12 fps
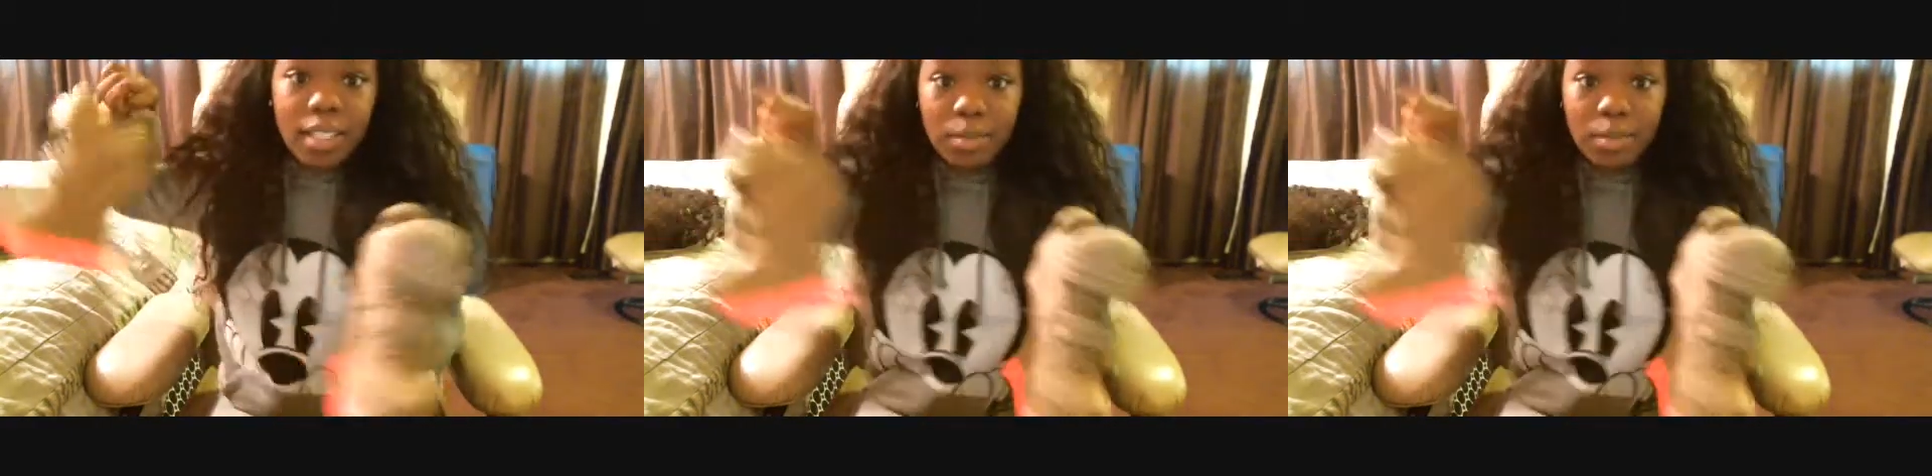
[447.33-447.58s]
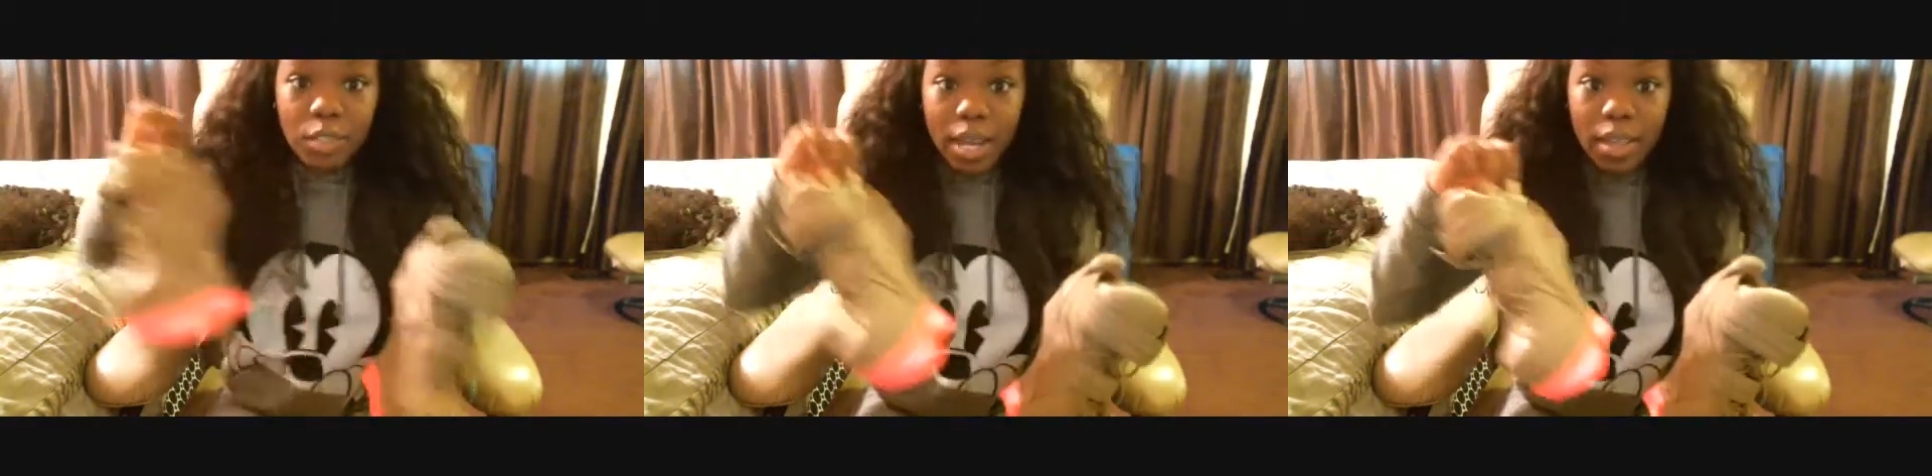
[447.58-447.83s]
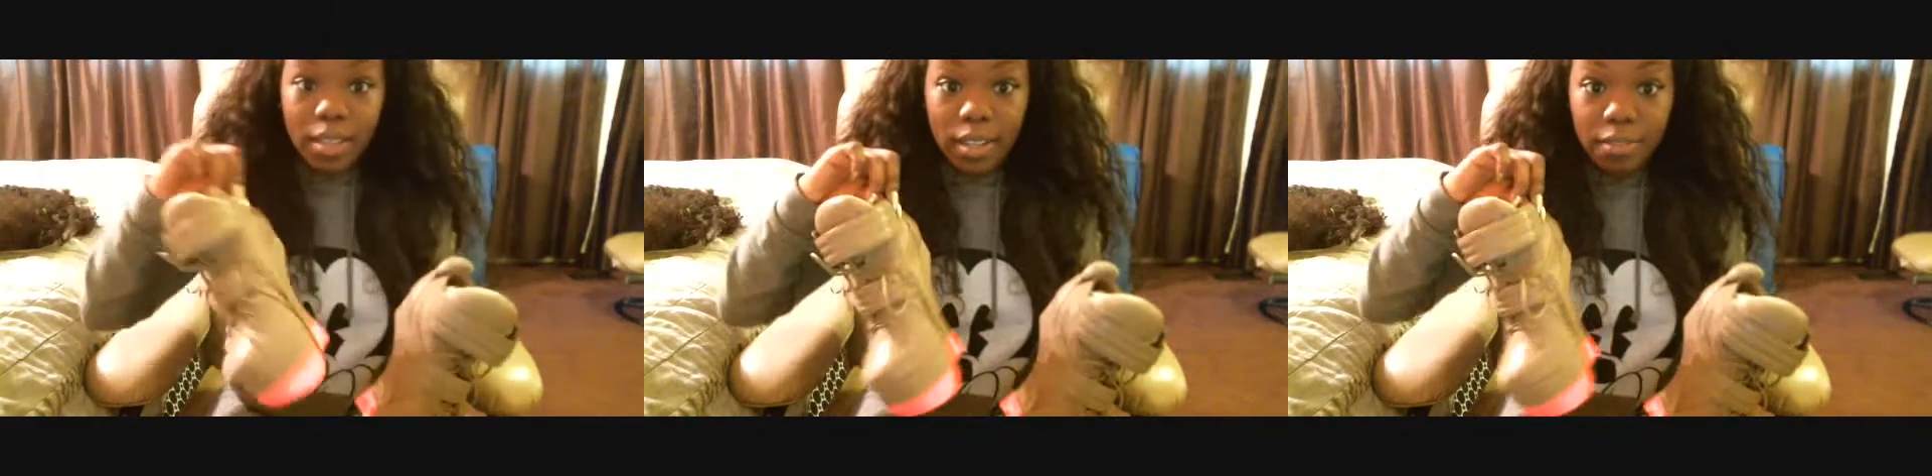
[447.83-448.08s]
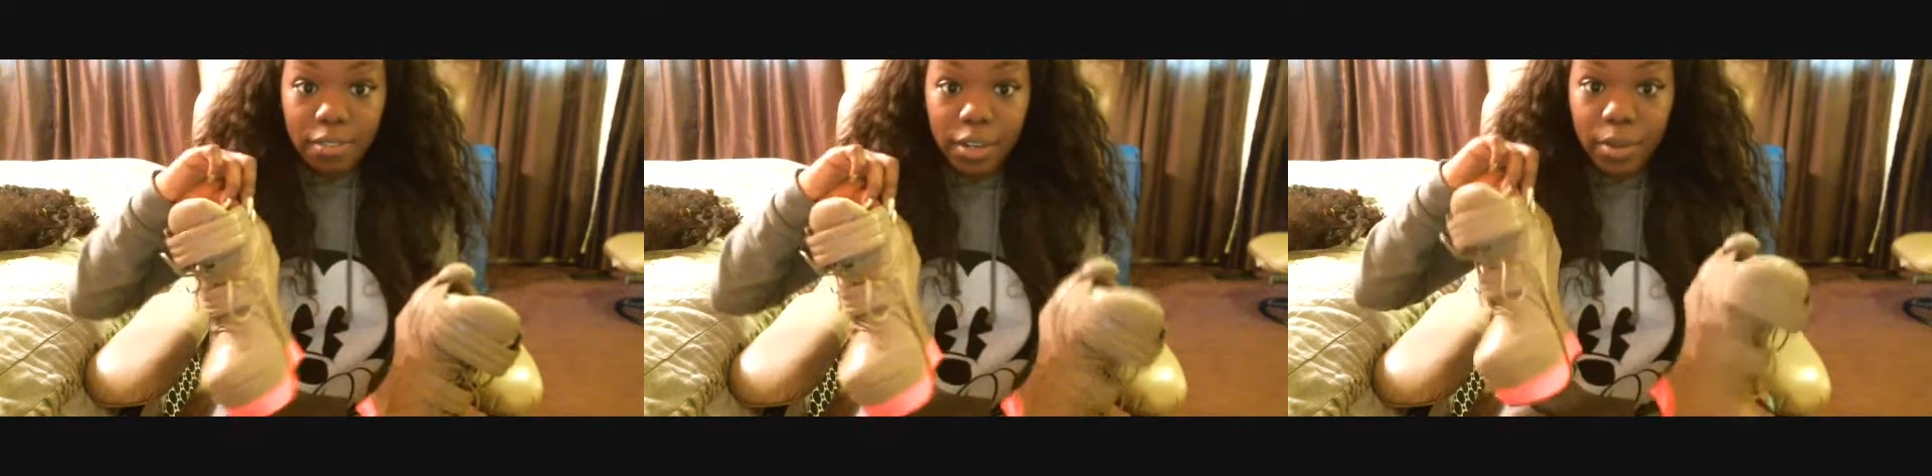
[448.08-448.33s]
So I'm going to try these
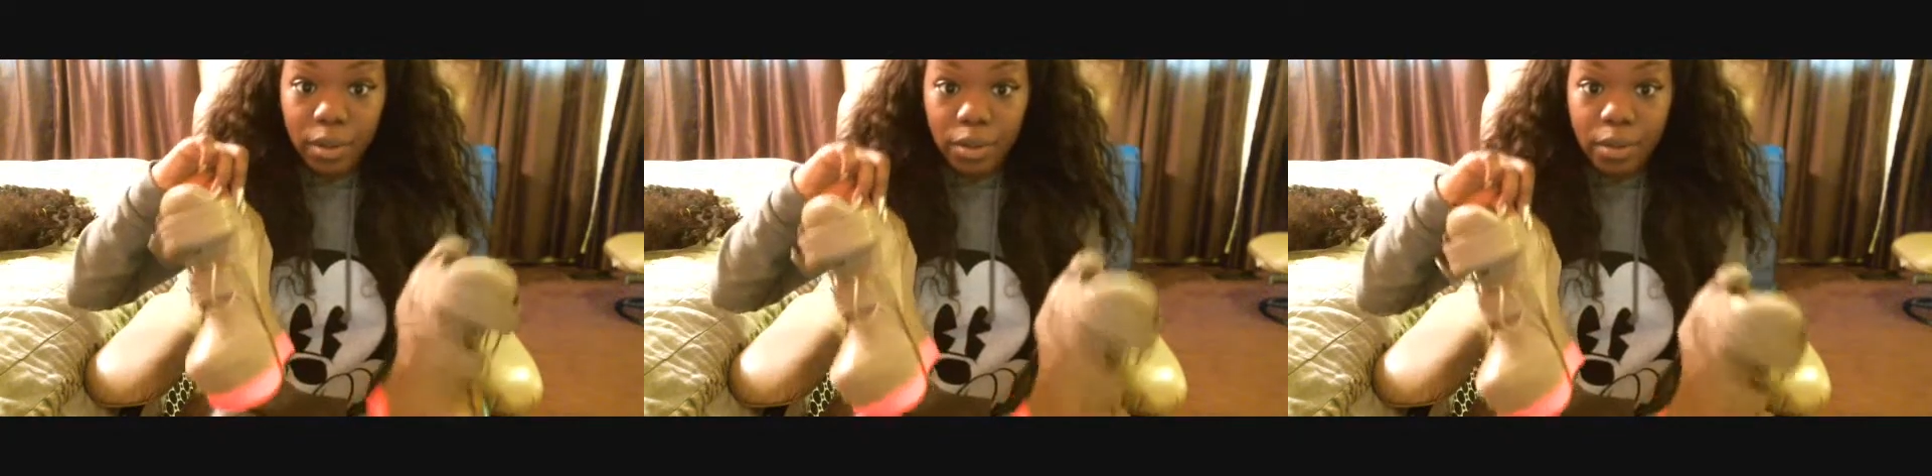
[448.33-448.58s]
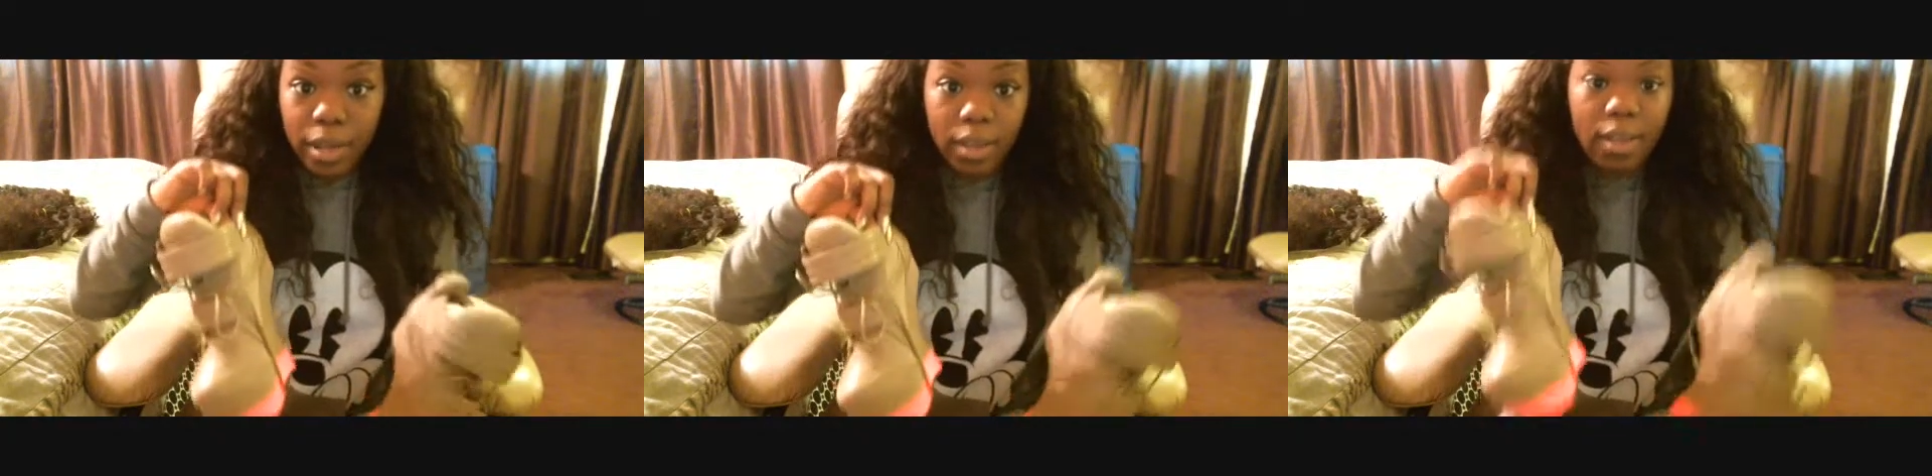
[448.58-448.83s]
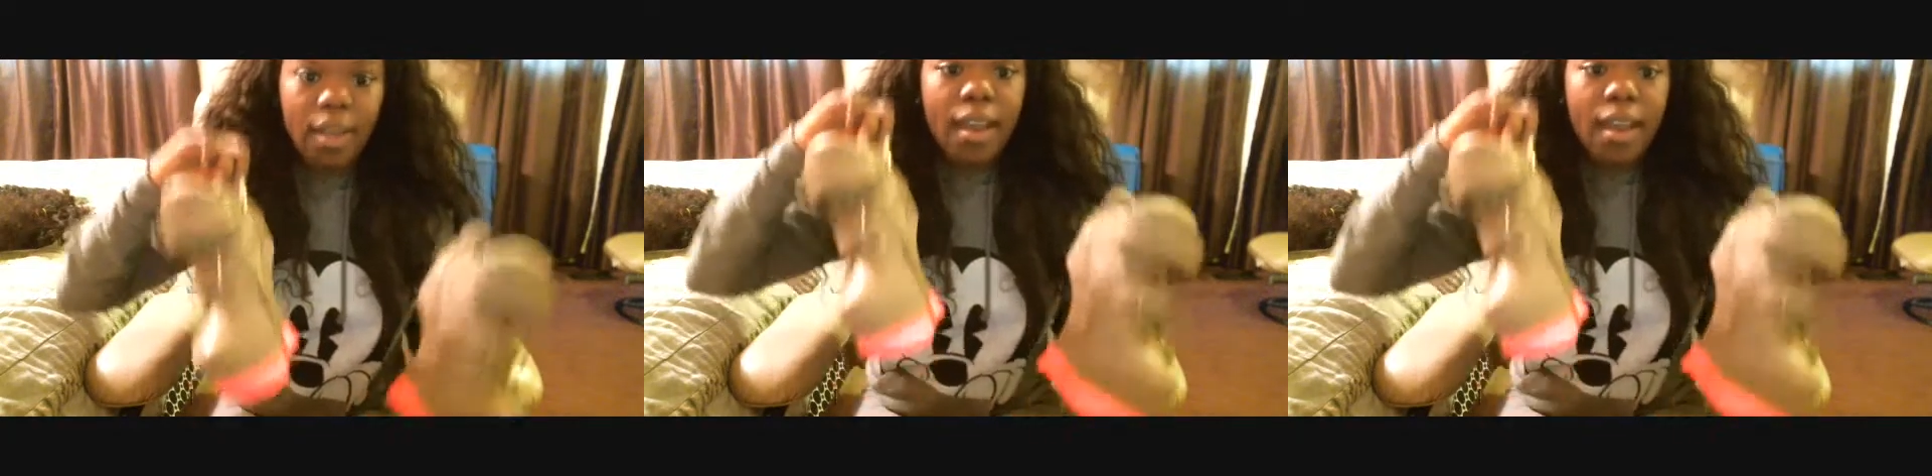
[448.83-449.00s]
on for you real quick,